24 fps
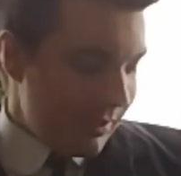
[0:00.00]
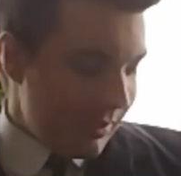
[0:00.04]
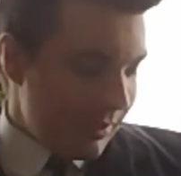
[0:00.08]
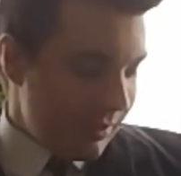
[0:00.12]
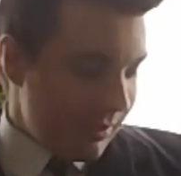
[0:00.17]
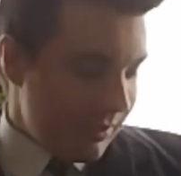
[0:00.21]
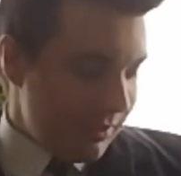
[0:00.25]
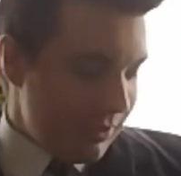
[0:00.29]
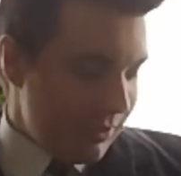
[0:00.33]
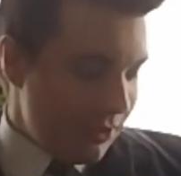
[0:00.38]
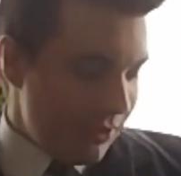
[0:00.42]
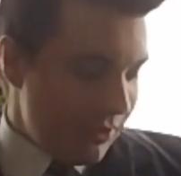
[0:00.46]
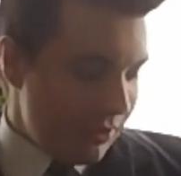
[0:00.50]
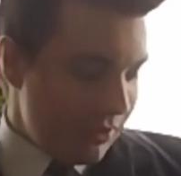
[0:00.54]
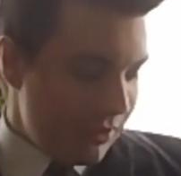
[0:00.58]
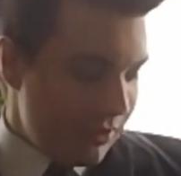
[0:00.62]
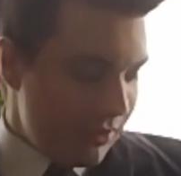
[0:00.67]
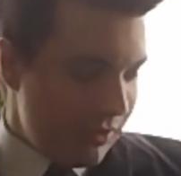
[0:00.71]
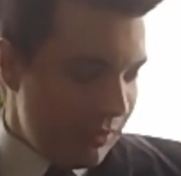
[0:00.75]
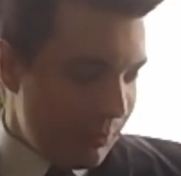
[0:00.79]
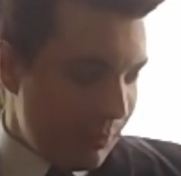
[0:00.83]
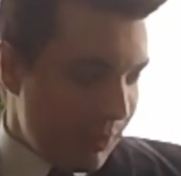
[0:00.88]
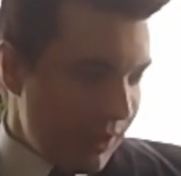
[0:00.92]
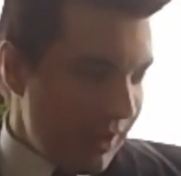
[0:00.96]
You
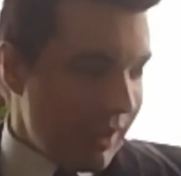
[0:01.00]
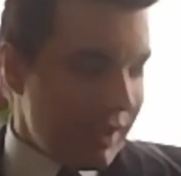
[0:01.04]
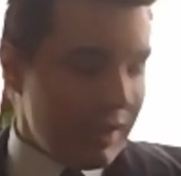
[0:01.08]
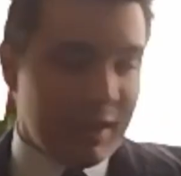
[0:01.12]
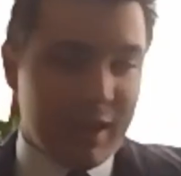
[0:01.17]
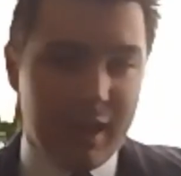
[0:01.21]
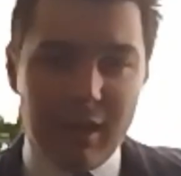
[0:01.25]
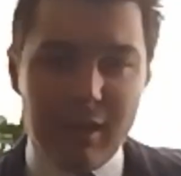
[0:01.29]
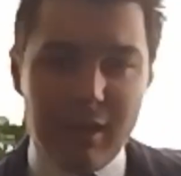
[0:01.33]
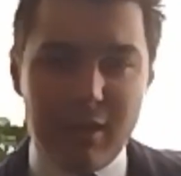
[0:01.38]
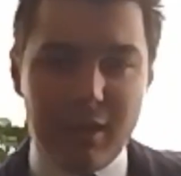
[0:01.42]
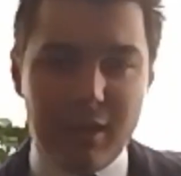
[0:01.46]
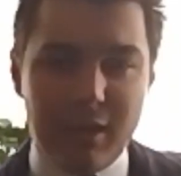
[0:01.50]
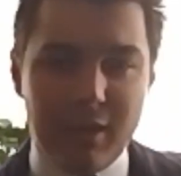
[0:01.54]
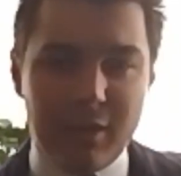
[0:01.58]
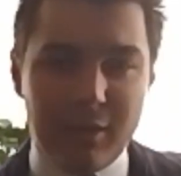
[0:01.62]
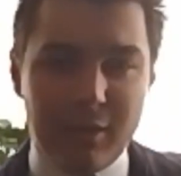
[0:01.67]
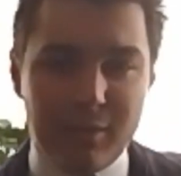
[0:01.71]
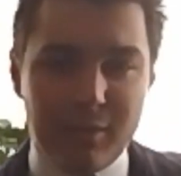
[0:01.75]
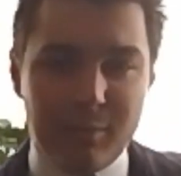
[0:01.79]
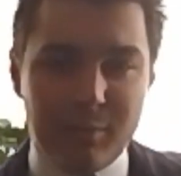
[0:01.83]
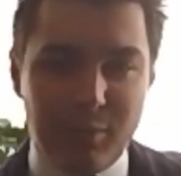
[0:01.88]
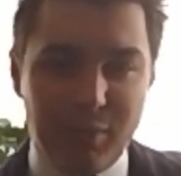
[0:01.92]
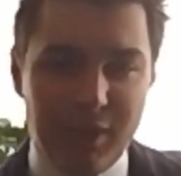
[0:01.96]
pick an area
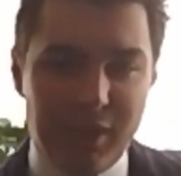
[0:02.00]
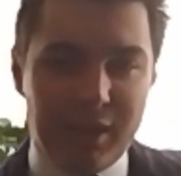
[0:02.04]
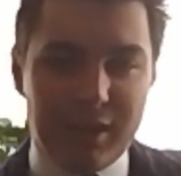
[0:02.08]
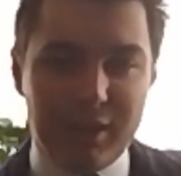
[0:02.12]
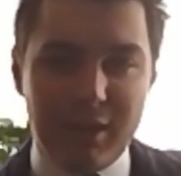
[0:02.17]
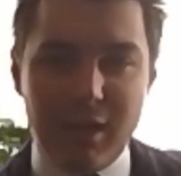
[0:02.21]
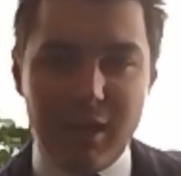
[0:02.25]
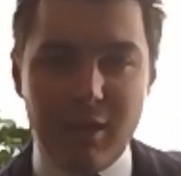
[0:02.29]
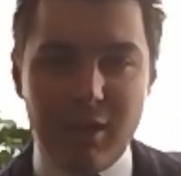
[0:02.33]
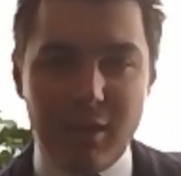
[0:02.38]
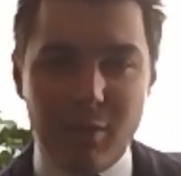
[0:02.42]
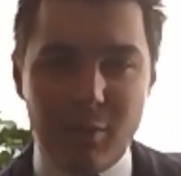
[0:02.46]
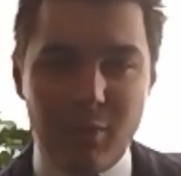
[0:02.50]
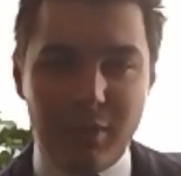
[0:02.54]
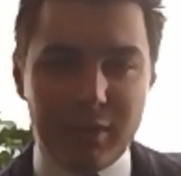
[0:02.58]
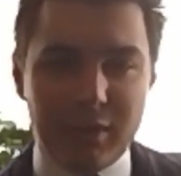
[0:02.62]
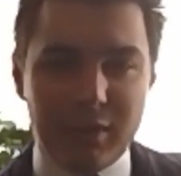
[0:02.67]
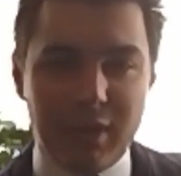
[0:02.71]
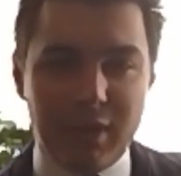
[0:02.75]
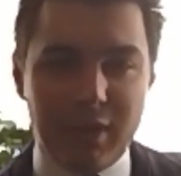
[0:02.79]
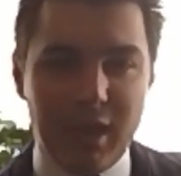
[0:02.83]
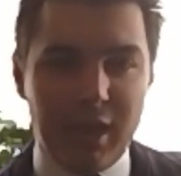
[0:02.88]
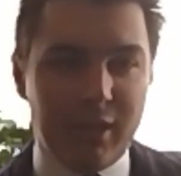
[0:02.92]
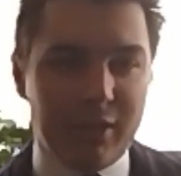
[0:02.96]
one
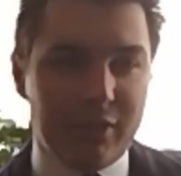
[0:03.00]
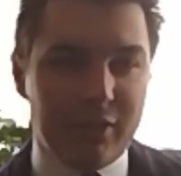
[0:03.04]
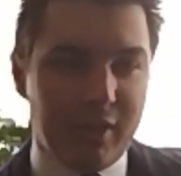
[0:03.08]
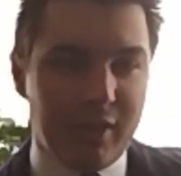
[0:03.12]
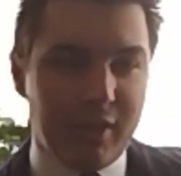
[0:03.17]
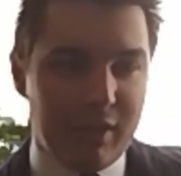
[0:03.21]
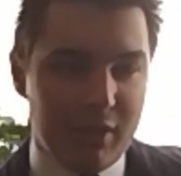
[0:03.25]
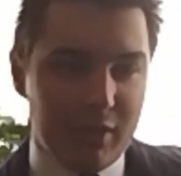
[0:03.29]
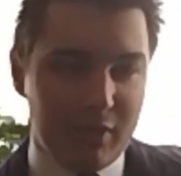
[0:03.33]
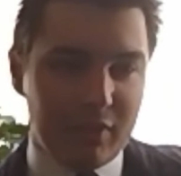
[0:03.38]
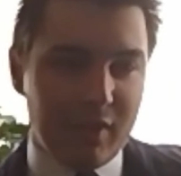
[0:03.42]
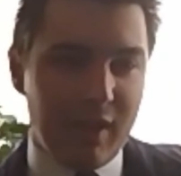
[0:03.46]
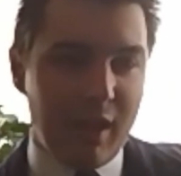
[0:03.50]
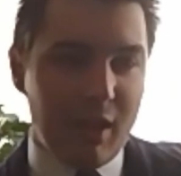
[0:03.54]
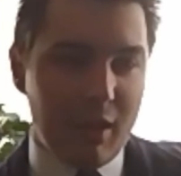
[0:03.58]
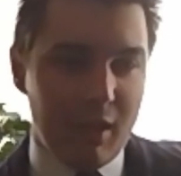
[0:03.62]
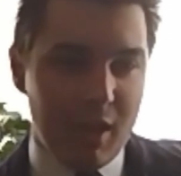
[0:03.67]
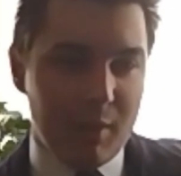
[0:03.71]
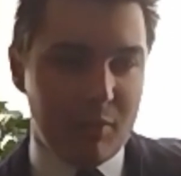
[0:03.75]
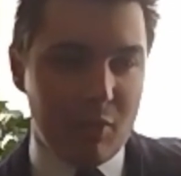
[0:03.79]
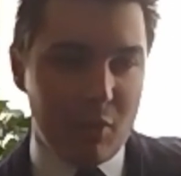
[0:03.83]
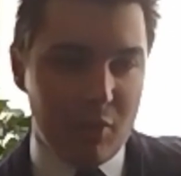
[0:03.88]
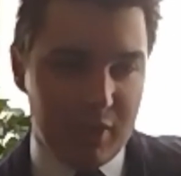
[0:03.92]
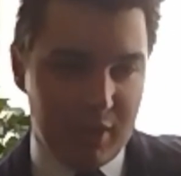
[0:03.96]
day and say, this area I'm
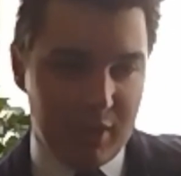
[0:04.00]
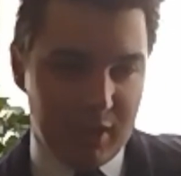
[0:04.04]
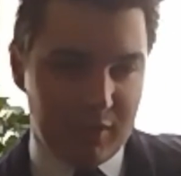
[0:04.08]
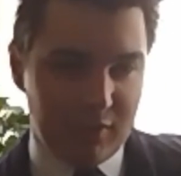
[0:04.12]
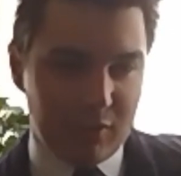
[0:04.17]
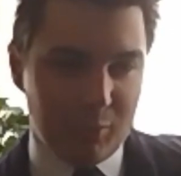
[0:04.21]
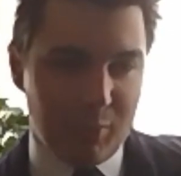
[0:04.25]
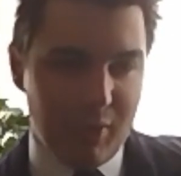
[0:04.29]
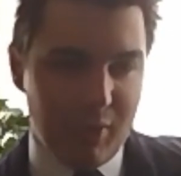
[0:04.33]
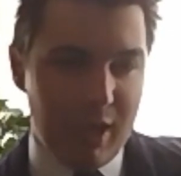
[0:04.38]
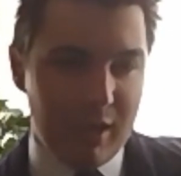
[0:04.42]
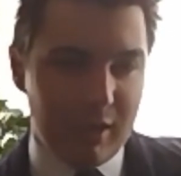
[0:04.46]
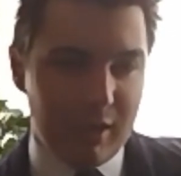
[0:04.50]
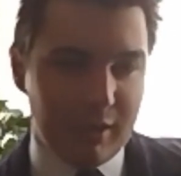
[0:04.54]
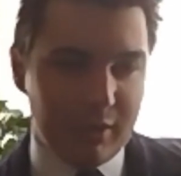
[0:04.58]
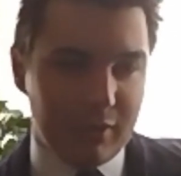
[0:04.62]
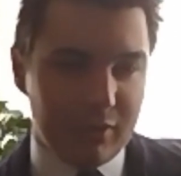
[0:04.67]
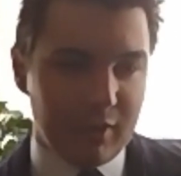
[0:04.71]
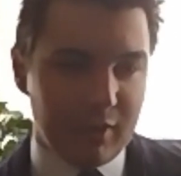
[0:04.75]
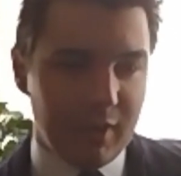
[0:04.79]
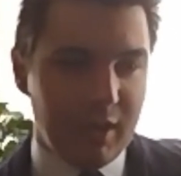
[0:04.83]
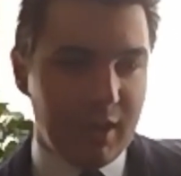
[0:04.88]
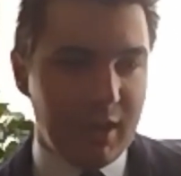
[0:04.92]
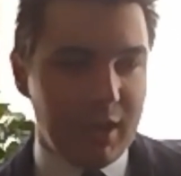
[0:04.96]
going to get spotless.
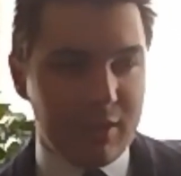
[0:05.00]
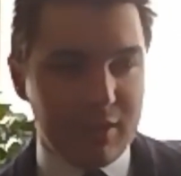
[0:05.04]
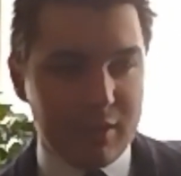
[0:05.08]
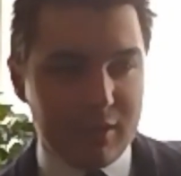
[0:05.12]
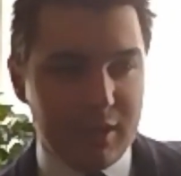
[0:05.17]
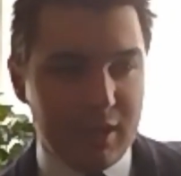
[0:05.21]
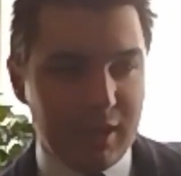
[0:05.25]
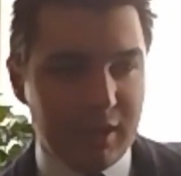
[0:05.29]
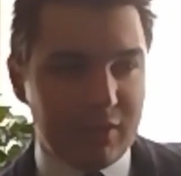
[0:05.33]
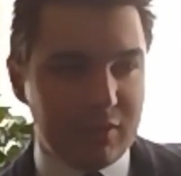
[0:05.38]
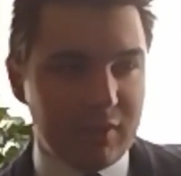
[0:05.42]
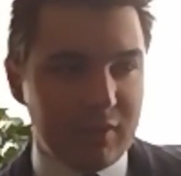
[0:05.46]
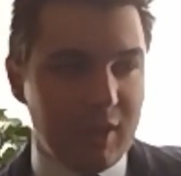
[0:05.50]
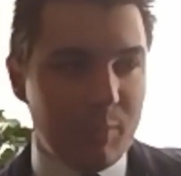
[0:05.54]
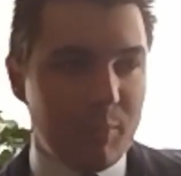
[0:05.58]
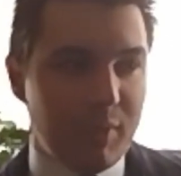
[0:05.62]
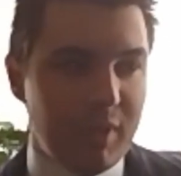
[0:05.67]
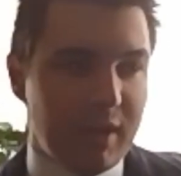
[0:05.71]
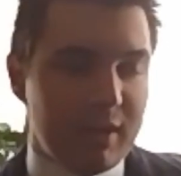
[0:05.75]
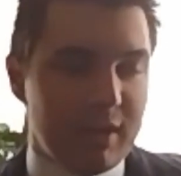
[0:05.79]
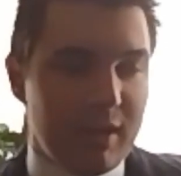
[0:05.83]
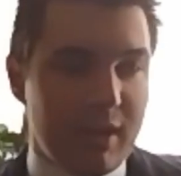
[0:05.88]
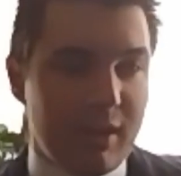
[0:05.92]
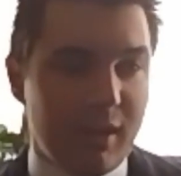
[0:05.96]
And the next day
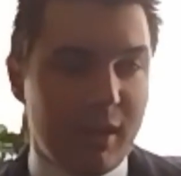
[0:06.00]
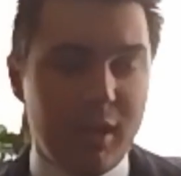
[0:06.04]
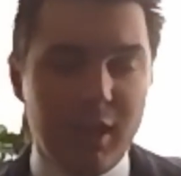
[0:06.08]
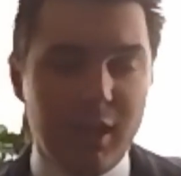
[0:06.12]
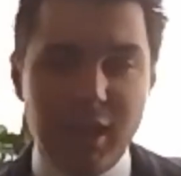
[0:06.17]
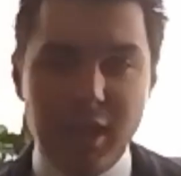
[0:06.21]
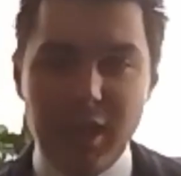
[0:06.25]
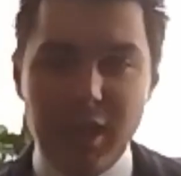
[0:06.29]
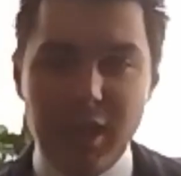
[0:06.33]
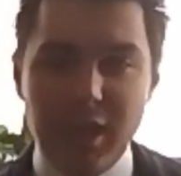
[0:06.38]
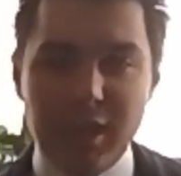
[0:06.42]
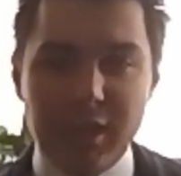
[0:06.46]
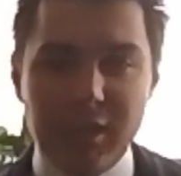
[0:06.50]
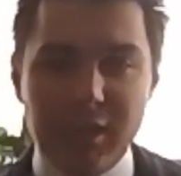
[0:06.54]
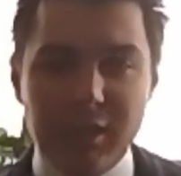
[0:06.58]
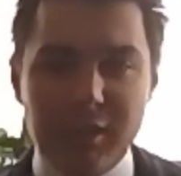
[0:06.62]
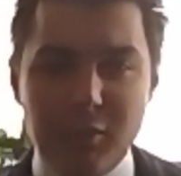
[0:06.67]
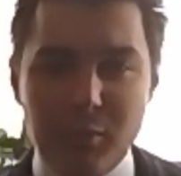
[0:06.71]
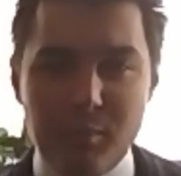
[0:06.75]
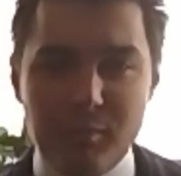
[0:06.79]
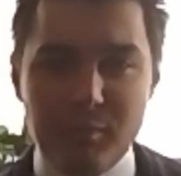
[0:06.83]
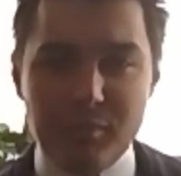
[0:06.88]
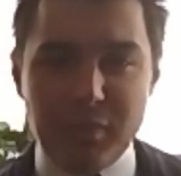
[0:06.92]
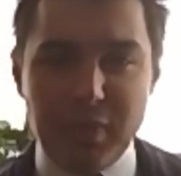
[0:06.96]
pick an area. And
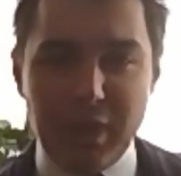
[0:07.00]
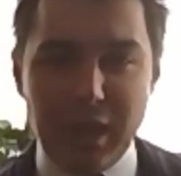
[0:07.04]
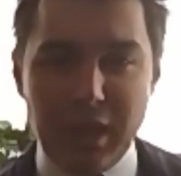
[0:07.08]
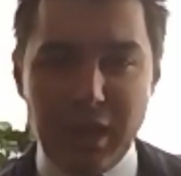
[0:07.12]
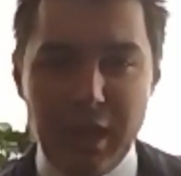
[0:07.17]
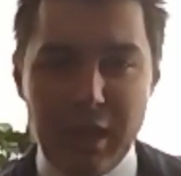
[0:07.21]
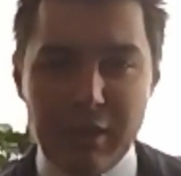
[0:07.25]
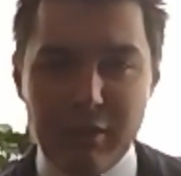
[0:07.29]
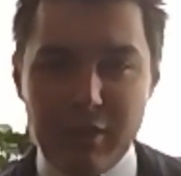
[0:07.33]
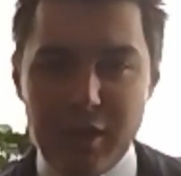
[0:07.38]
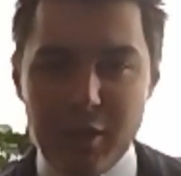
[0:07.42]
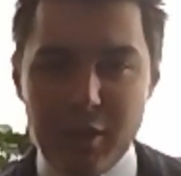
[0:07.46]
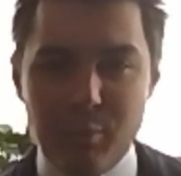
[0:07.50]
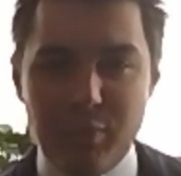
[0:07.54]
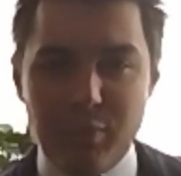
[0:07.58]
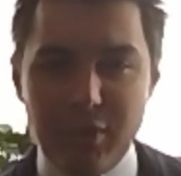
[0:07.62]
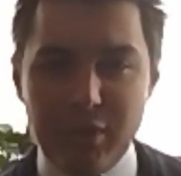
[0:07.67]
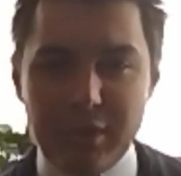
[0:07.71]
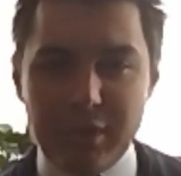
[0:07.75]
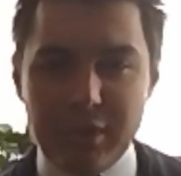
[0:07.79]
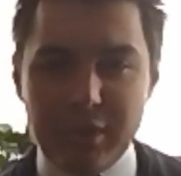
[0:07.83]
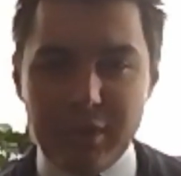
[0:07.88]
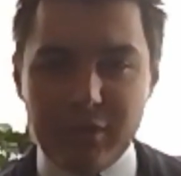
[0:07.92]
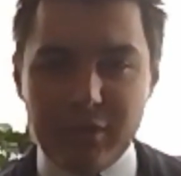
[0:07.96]
I read a
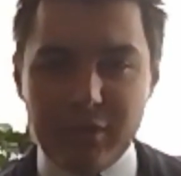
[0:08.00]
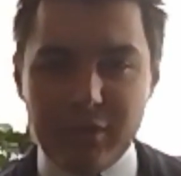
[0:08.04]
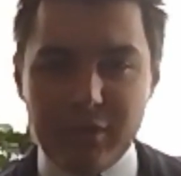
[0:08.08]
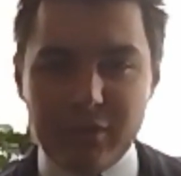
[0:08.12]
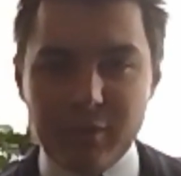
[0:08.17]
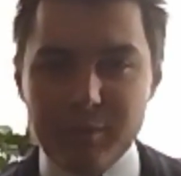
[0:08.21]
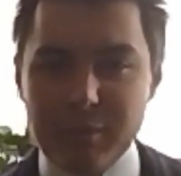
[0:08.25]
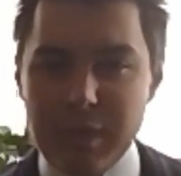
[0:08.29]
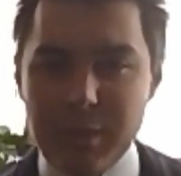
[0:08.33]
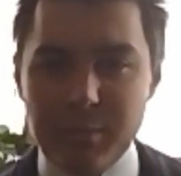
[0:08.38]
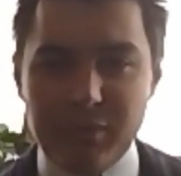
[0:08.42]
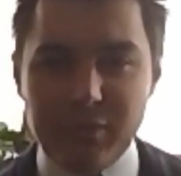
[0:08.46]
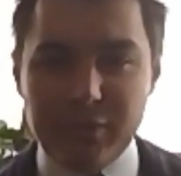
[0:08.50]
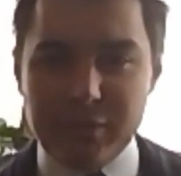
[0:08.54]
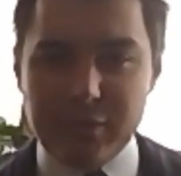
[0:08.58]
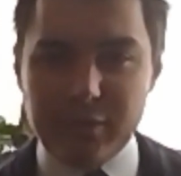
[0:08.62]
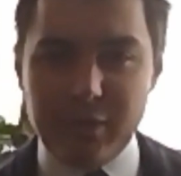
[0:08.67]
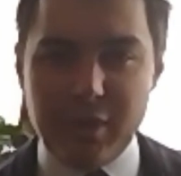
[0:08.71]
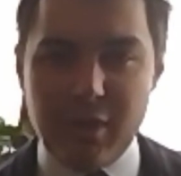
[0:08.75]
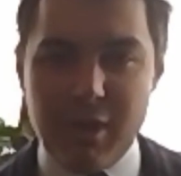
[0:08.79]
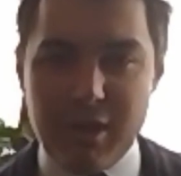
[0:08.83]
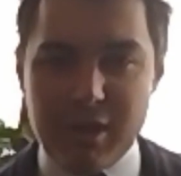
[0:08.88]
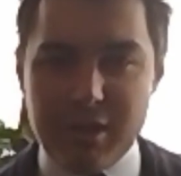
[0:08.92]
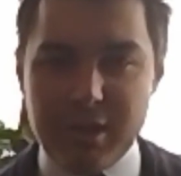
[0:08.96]
book. Sometimes it's really
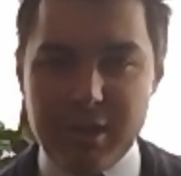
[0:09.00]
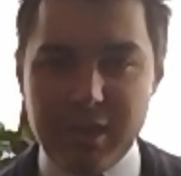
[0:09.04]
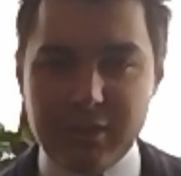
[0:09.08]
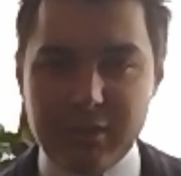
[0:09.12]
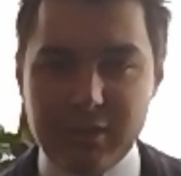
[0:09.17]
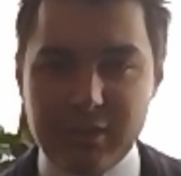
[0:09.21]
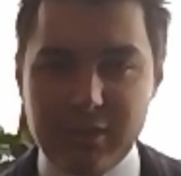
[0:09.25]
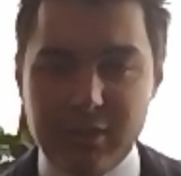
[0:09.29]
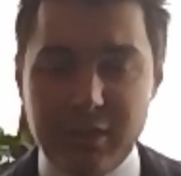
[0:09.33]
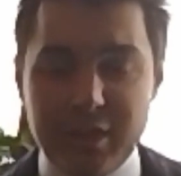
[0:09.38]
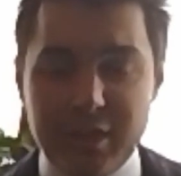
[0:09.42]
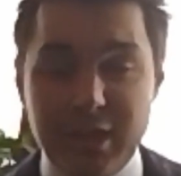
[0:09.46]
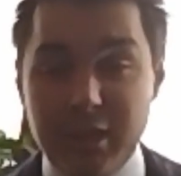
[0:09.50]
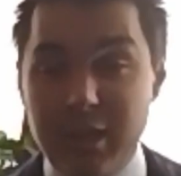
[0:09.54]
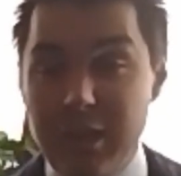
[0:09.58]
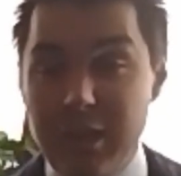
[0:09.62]
hard to get to cleaning.